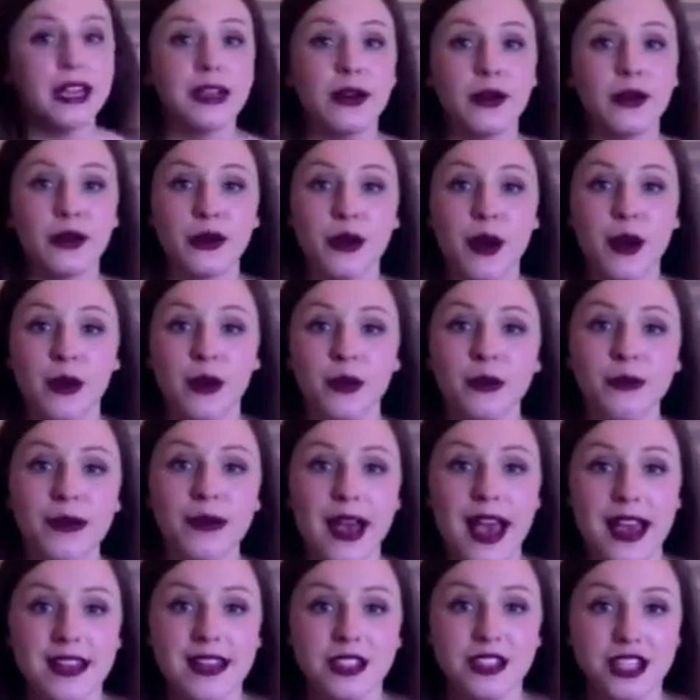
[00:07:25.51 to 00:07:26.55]
in her own
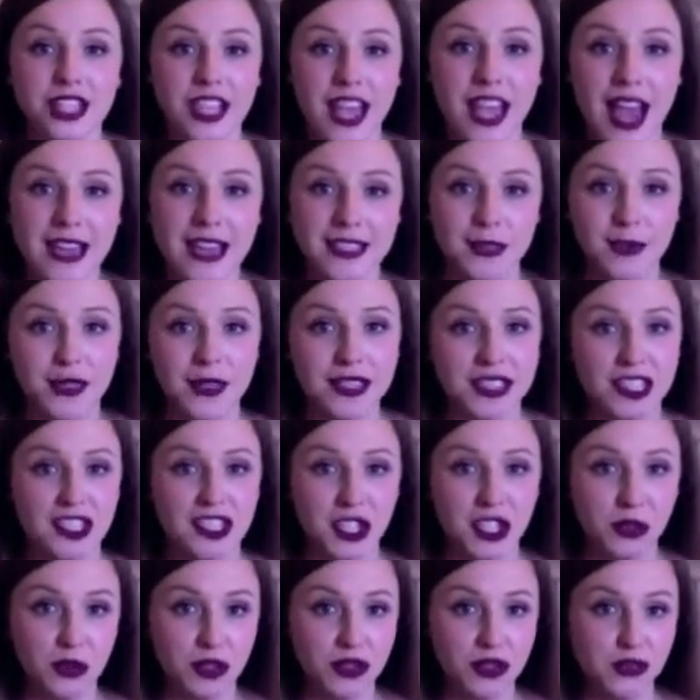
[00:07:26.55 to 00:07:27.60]
bed. She has been since
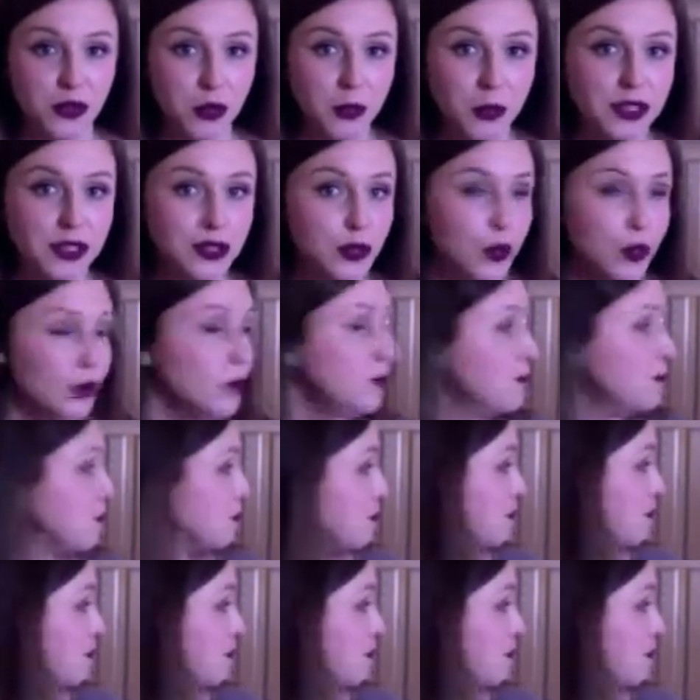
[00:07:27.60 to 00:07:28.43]
she was 4 months old.